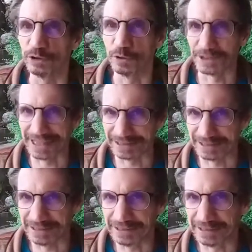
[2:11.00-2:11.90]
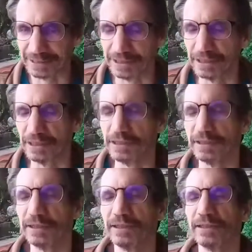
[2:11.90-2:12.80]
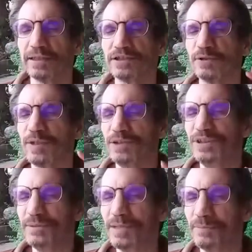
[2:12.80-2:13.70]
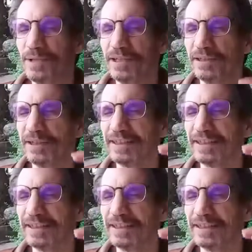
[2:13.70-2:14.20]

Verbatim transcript: correctly. So when you remember,